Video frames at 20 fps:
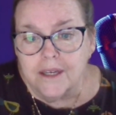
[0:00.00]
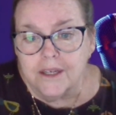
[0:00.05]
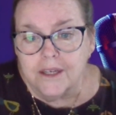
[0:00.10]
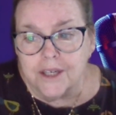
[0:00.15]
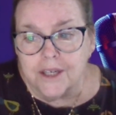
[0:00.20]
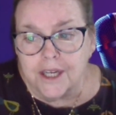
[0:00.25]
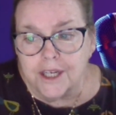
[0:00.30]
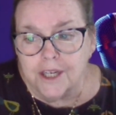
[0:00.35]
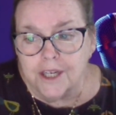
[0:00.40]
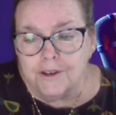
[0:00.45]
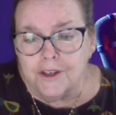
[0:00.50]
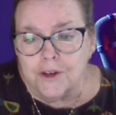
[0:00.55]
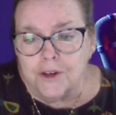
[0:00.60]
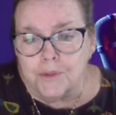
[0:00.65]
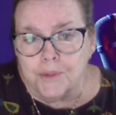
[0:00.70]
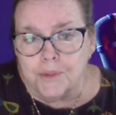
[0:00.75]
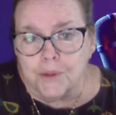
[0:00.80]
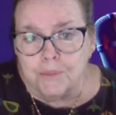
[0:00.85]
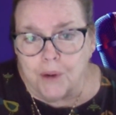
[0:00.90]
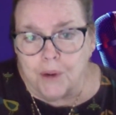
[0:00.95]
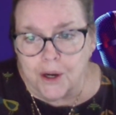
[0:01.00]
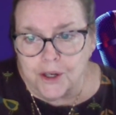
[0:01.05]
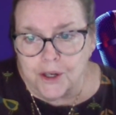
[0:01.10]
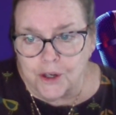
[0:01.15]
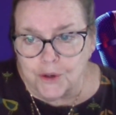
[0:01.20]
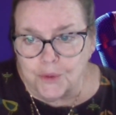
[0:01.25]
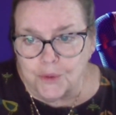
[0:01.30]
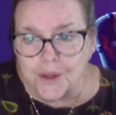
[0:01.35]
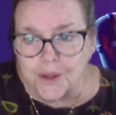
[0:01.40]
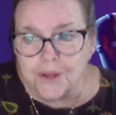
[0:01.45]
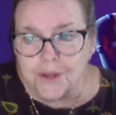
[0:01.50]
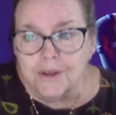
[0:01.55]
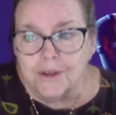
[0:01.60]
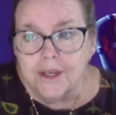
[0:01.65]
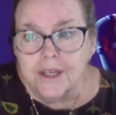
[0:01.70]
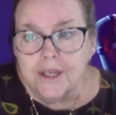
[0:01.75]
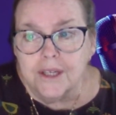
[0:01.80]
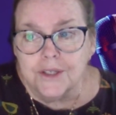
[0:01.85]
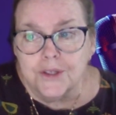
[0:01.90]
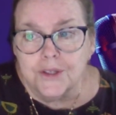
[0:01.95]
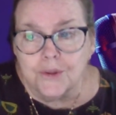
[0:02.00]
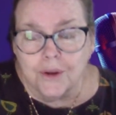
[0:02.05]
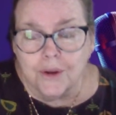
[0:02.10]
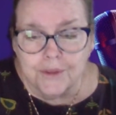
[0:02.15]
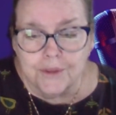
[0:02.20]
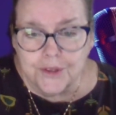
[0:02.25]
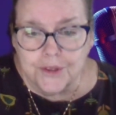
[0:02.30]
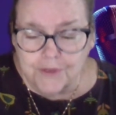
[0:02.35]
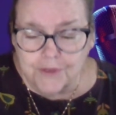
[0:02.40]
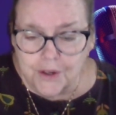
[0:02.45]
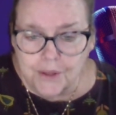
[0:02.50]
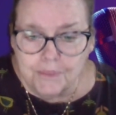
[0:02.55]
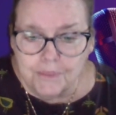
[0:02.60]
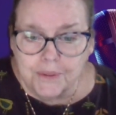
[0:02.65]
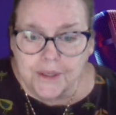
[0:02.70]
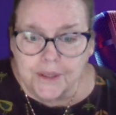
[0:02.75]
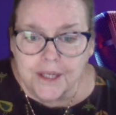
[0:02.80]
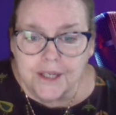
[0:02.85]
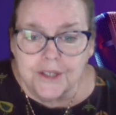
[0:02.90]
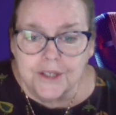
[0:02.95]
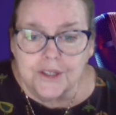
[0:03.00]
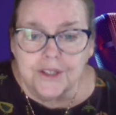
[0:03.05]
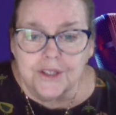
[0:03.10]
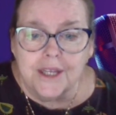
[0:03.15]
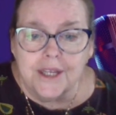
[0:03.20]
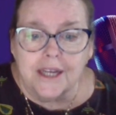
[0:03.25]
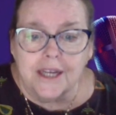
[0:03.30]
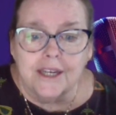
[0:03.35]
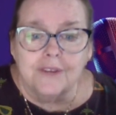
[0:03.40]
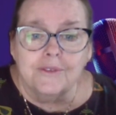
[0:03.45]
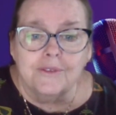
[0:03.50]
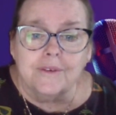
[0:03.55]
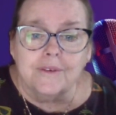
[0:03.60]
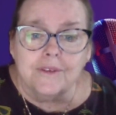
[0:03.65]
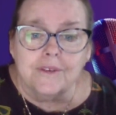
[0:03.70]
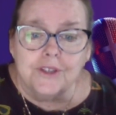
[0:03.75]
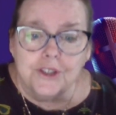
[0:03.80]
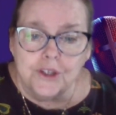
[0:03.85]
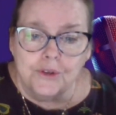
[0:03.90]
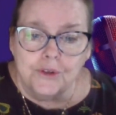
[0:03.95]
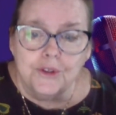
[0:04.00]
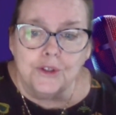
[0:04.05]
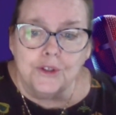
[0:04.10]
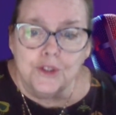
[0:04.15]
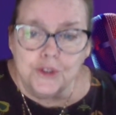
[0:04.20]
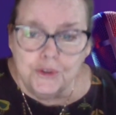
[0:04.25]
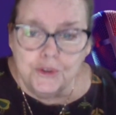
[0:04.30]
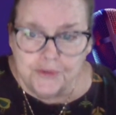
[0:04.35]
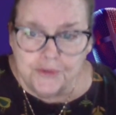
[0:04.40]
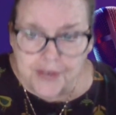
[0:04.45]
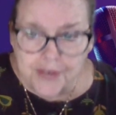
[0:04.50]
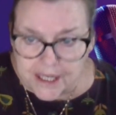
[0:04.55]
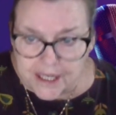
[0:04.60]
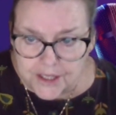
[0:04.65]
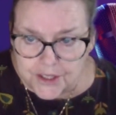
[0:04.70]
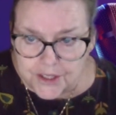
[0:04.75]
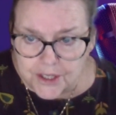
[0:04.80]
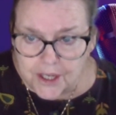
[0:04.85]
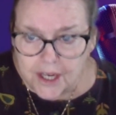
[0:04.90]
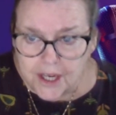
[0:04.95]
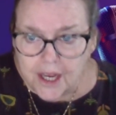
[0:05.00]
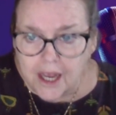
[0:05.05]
United Yearbook partnered with. So I was very pleased that it showed the true face